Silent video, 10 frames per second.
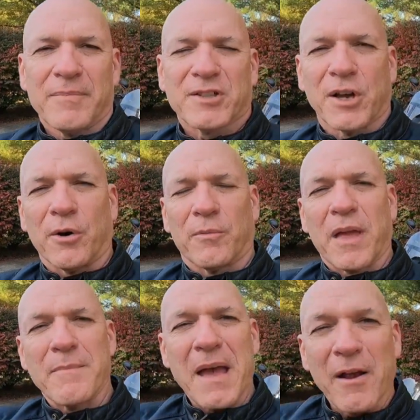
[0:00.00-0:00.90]
So
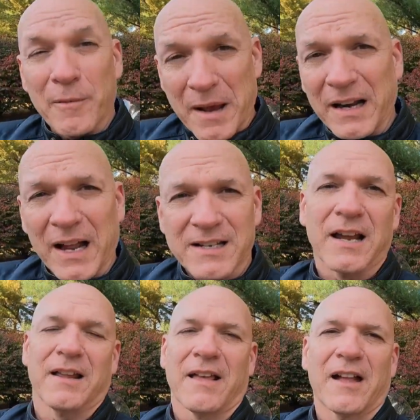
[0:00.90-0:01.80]
they may or may not
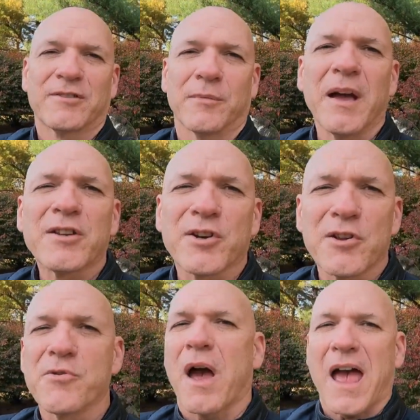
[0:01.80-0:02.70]
tell you that. So make sure
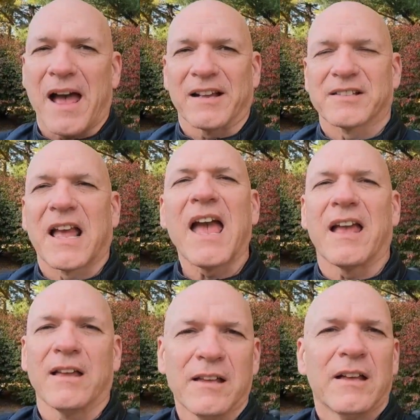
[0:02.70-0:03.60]
you ask,
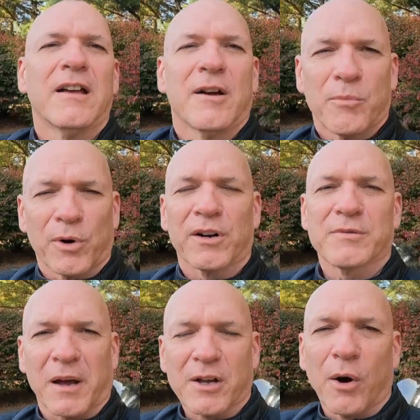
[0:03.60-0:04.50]
hey, where
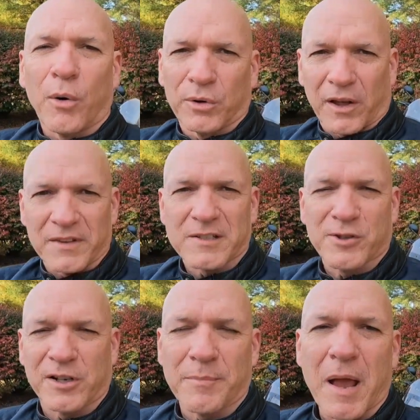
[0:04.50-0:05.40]
is my code on this
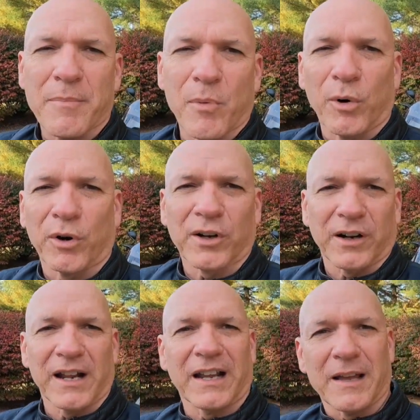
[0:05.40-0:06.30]
sheet of paperwork, or
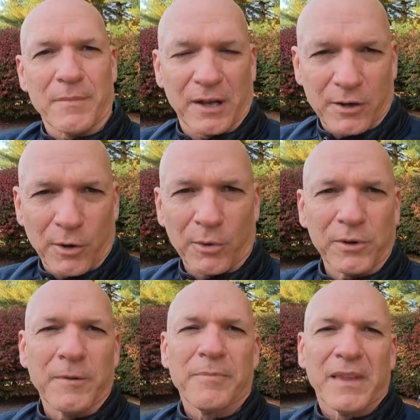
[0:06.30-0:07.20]
can I get my
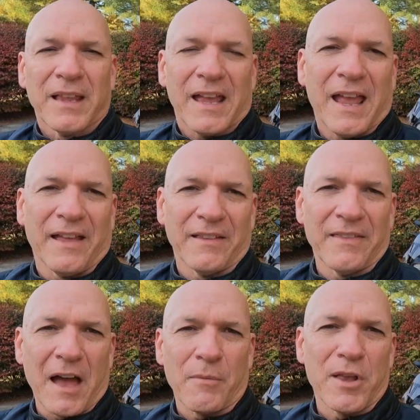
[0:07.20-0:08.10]
code? And then
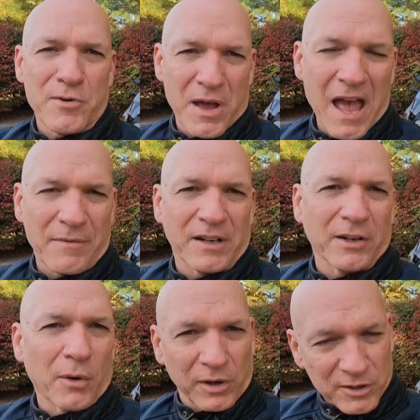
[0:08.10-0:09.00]
that way you have it,
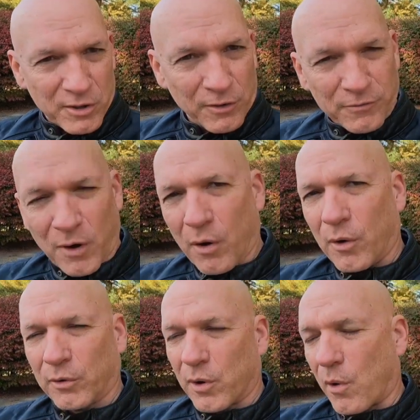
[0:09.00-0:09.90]
load it into your
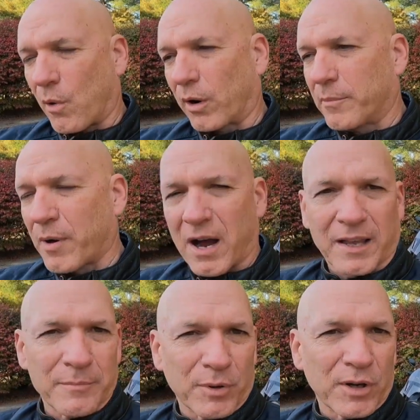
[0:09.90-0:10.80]
phone or a
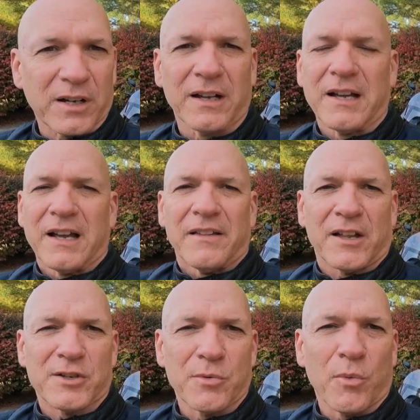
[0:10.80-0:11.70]
pocketbook
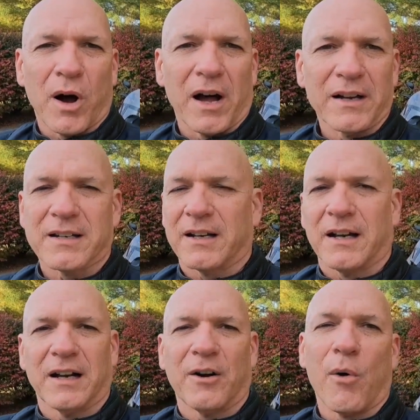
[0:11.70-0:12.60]
that you want,
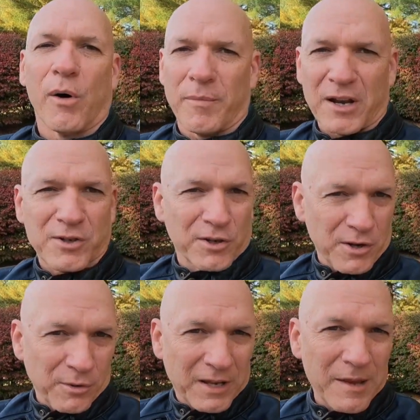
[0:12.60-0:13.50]
or make sure
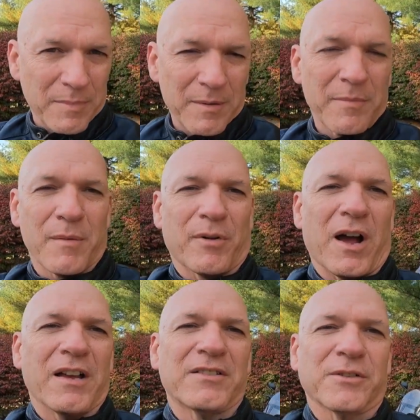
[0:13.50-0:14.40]
you'll keep it
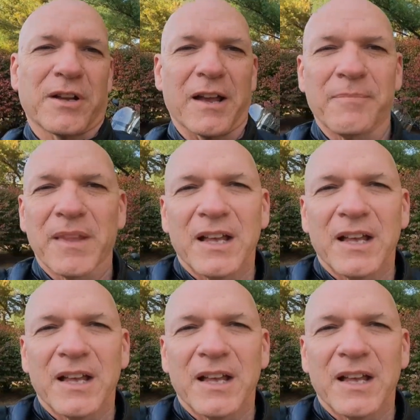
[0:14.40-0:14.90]
memorized, okay?